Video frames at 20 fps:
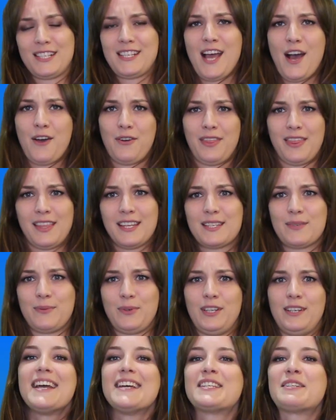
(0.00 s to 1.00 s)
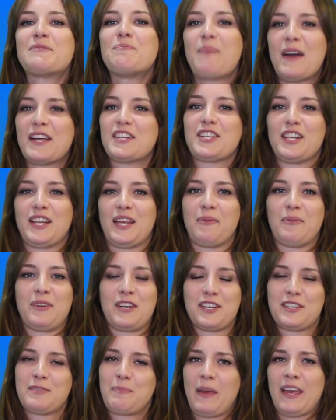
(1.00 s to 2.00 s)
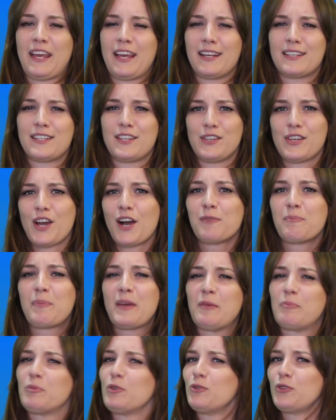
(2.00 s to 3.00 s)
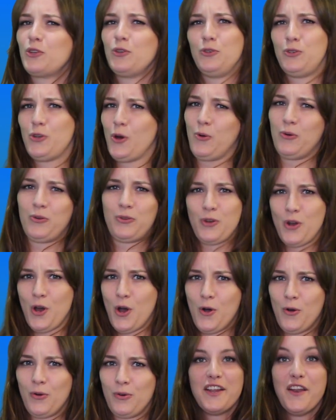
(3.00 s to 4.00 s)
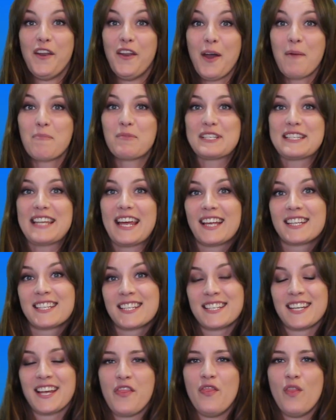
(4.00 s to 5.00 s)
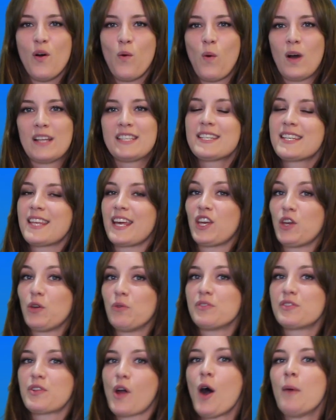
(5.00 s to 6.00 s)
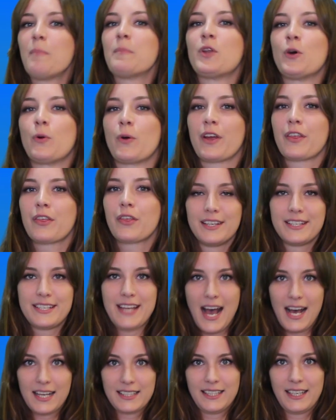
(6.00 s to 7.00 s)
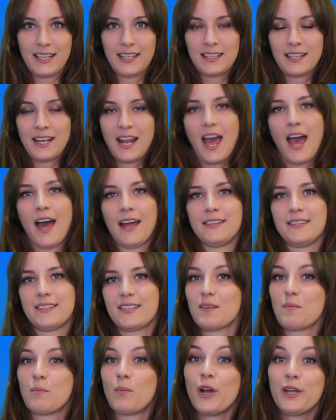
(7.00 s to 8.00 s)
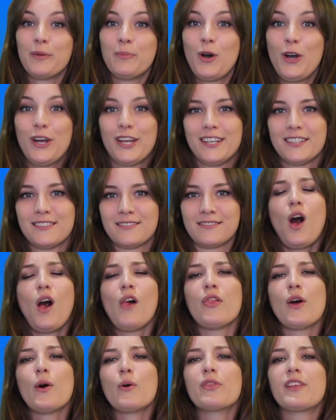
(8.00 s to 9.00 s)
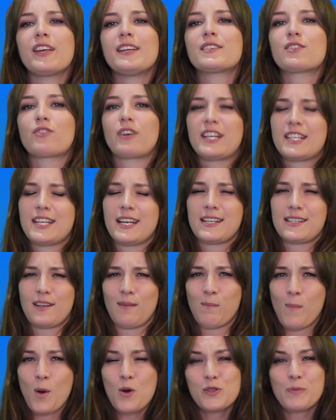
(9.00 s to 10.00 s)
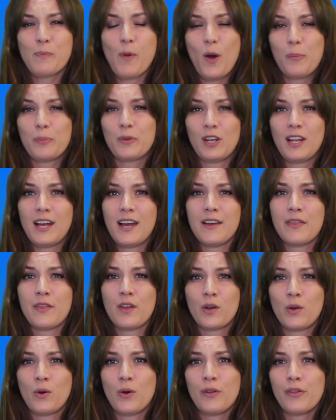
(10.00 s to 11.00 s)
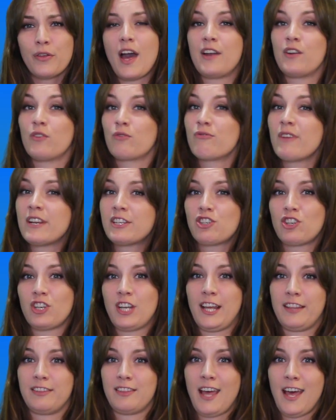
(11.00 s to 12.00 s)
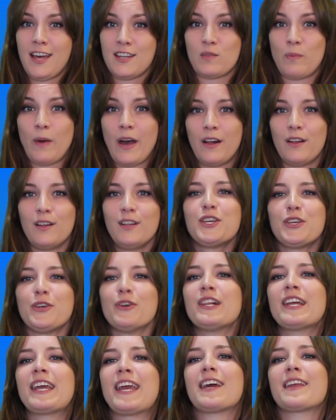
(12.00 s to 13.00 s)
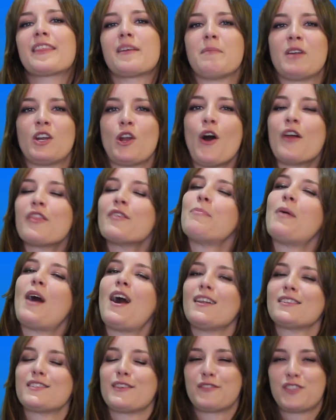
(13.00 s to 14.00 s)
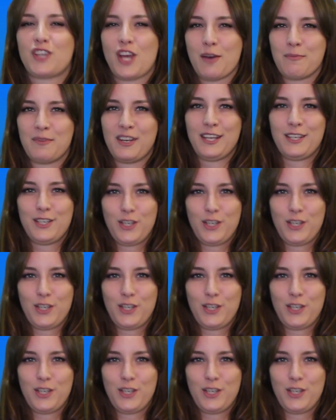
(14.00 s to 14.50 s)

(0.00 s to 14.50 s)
town on this one, especially when you're speaking to young people you don't know. Number 6, the ones they use up north. TACHCHEN and MOIN. Although these greetings are most popular in the north and originate there as well, you'll hear them in other parts of Germany